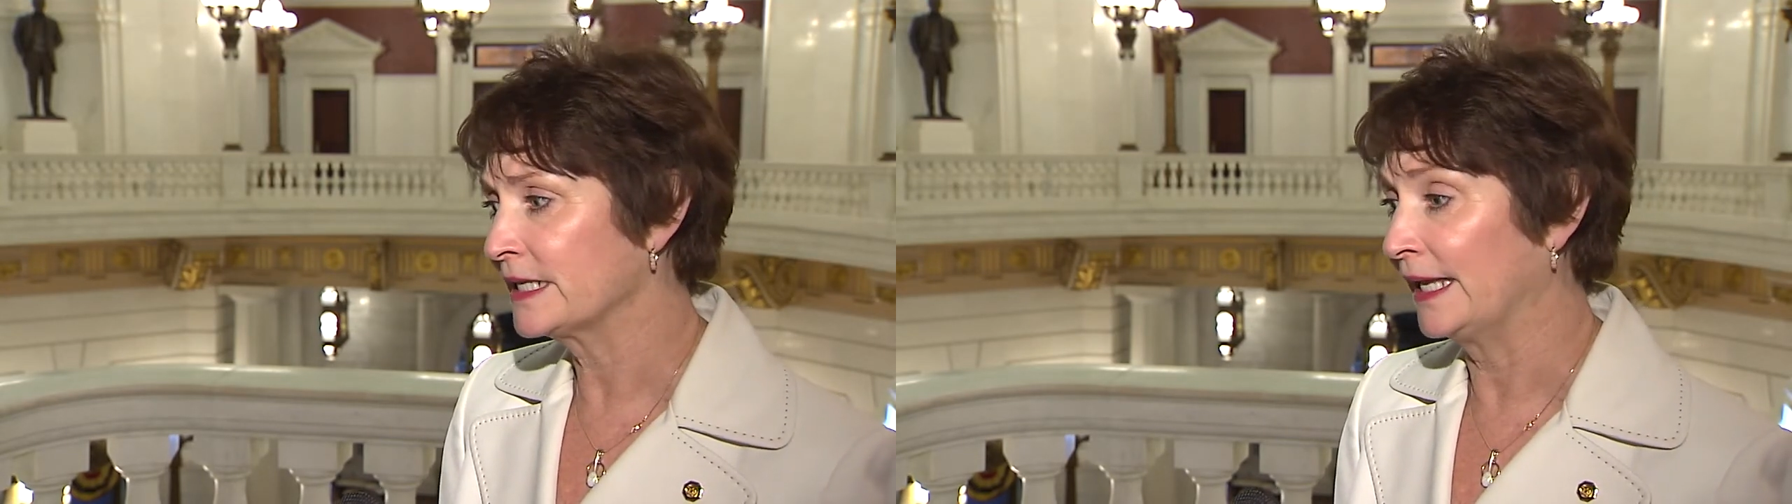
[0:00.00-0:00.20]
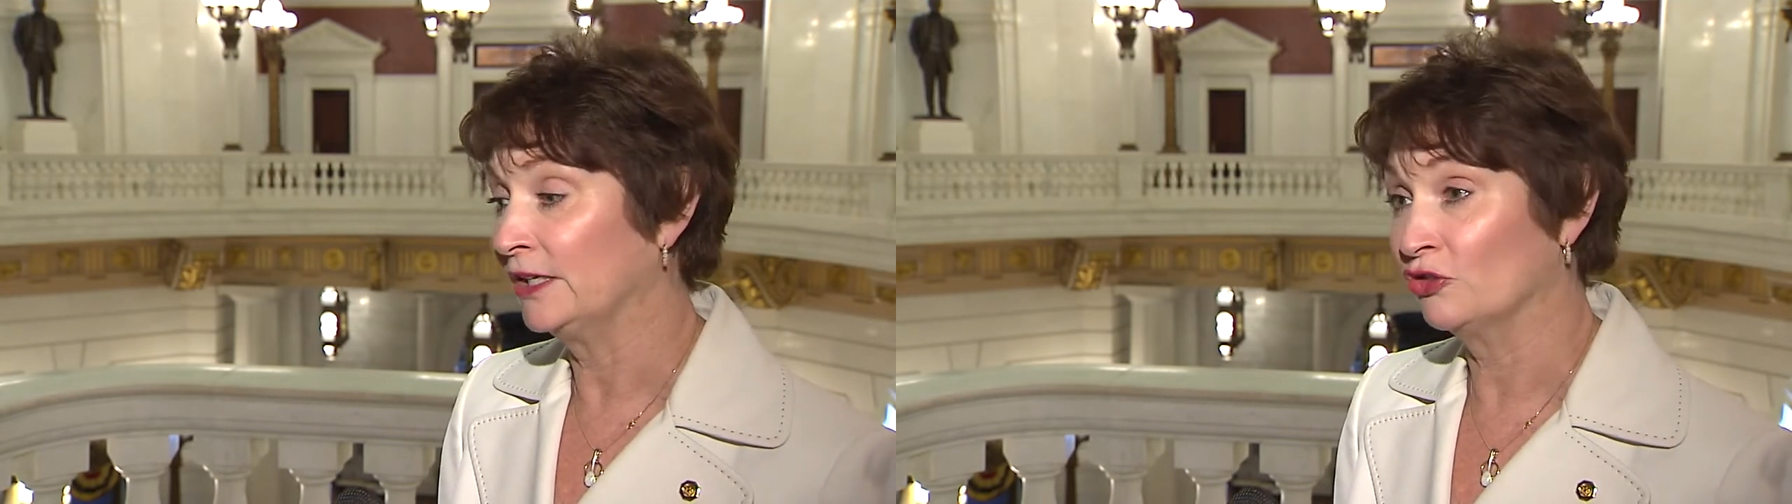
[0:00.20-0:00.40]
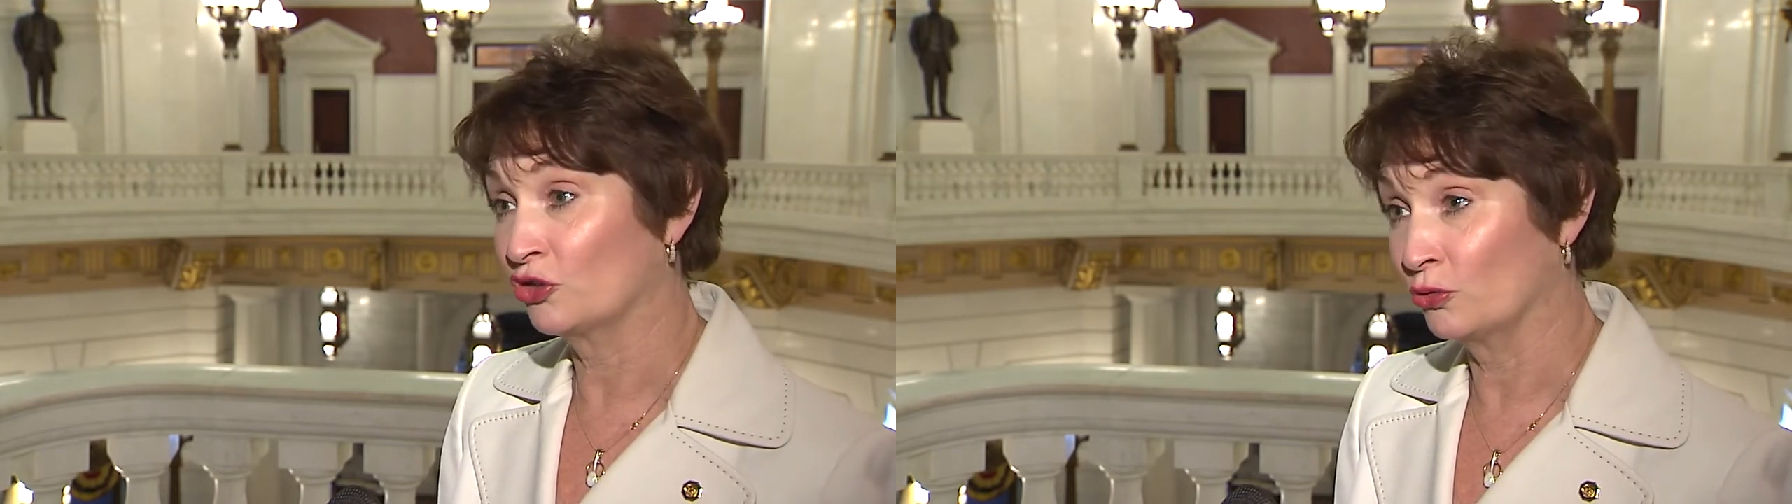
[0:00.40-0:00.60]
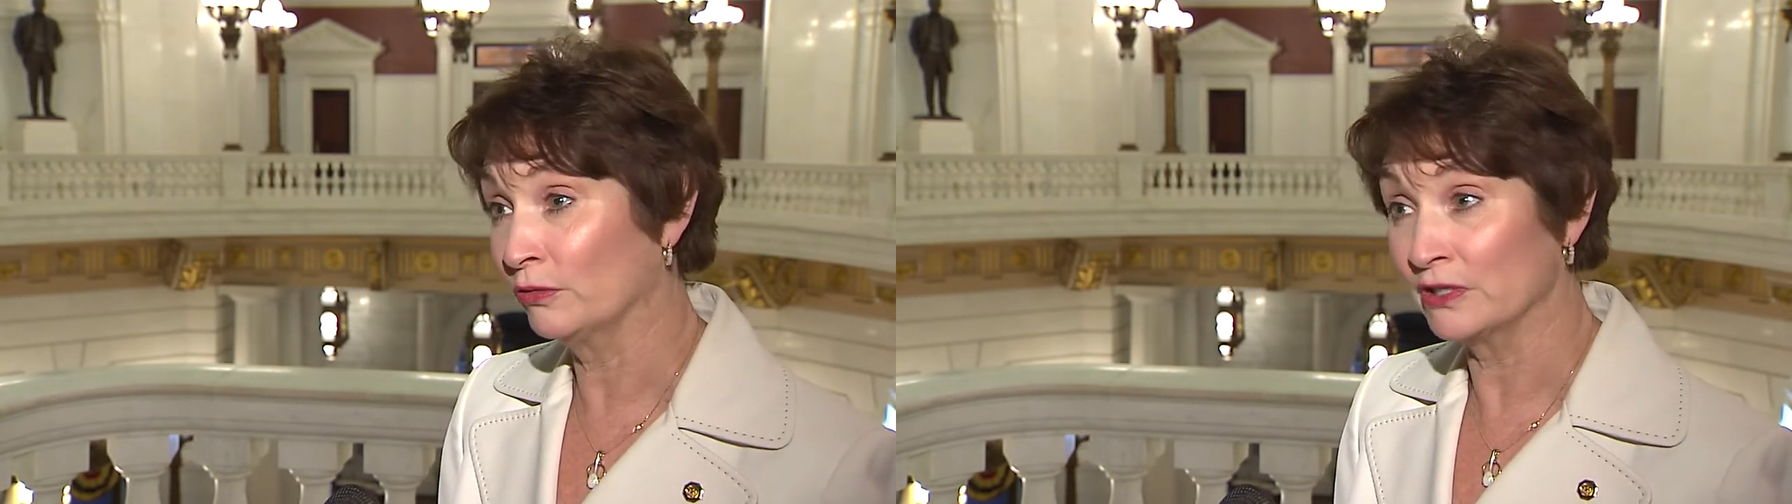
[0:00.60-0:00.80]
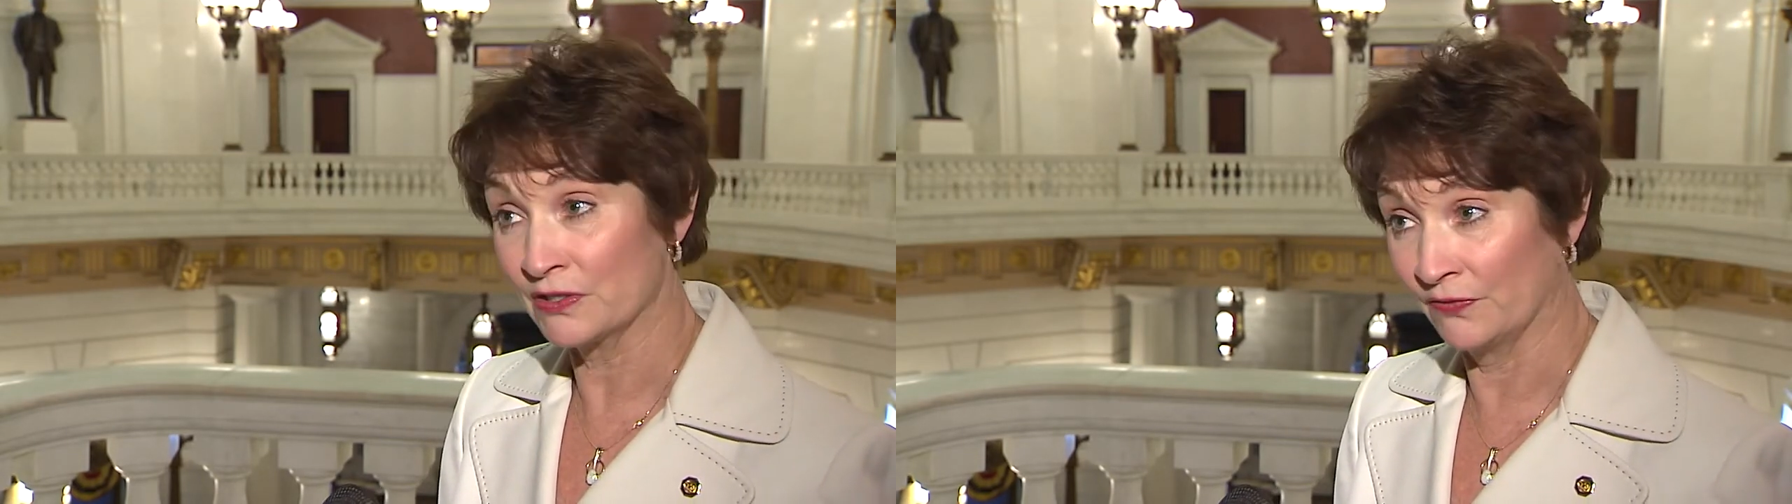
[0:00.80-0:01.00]
an
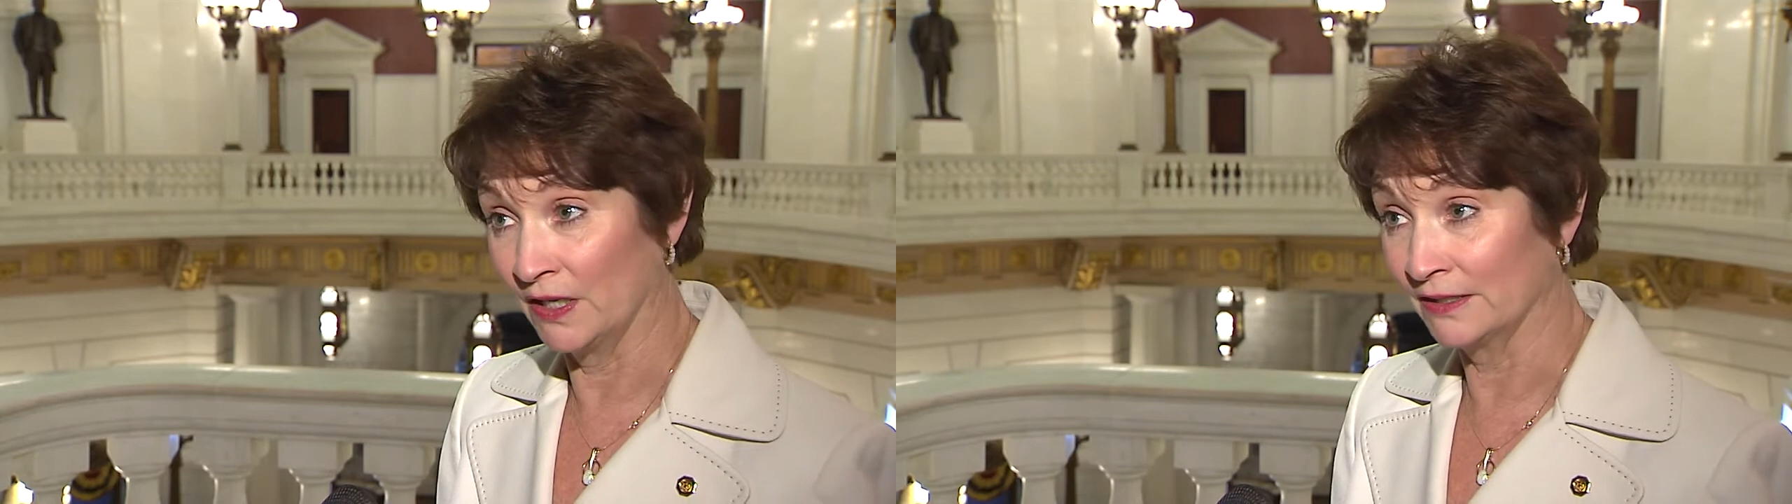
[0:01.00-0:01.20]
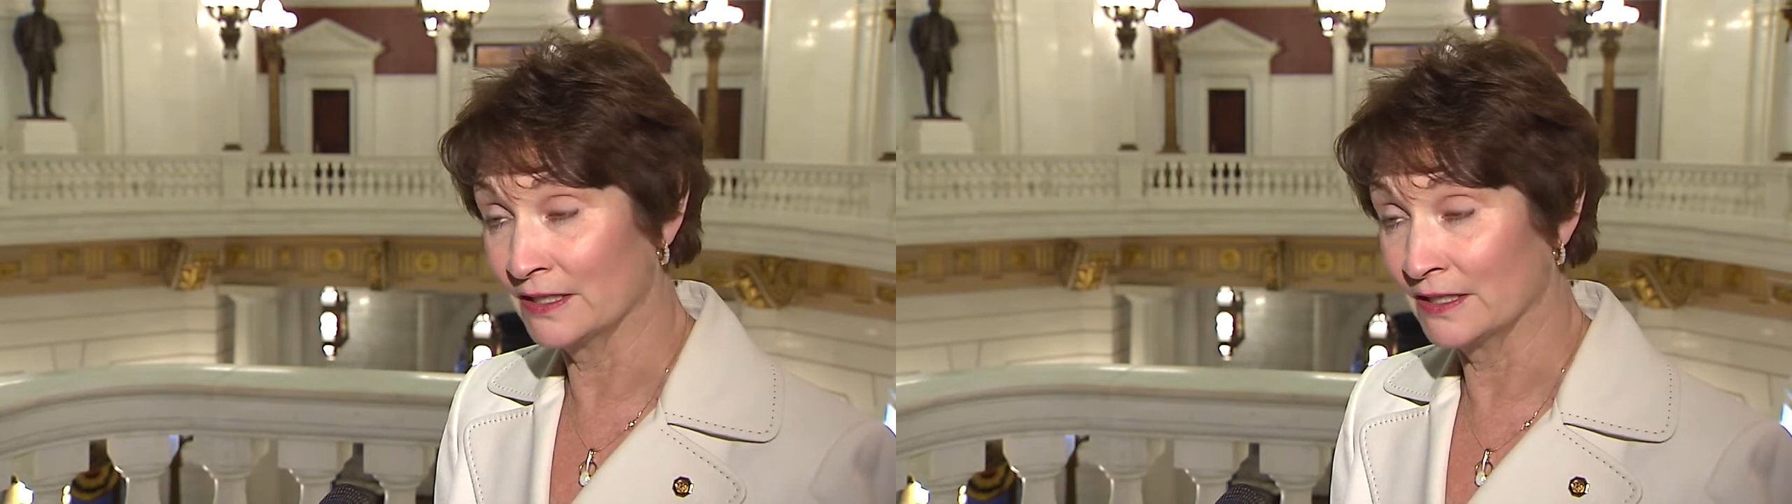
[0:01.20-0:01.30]
insurance fund,